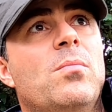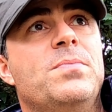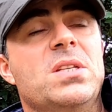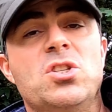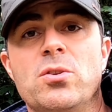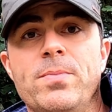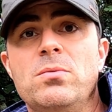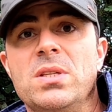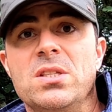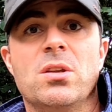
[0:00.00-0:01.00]

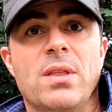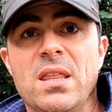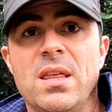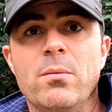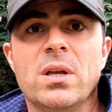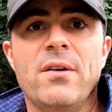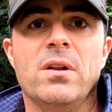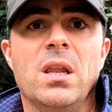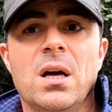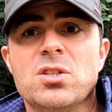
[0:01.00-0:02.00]
distributed. So they, they will cover
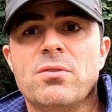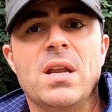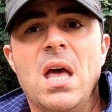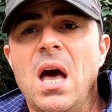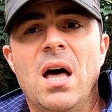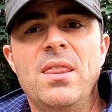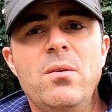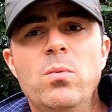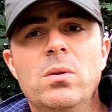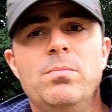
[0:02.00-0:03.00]
a large ground and they
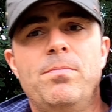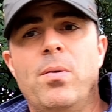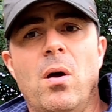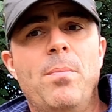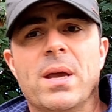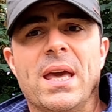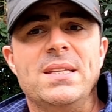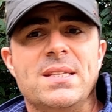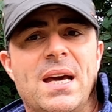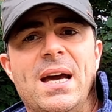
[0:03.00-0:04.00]
will
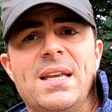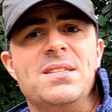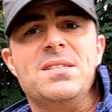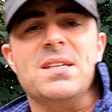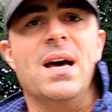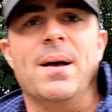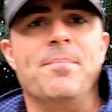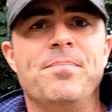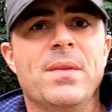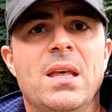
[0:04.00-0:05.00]
propagate and
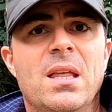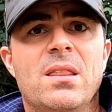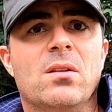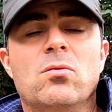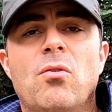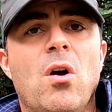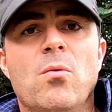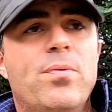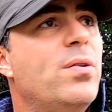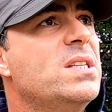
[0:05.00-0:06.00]
um, they'll grow
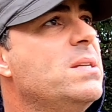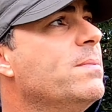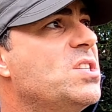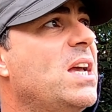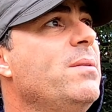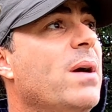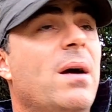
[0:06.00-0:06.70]
pretty much anywhere.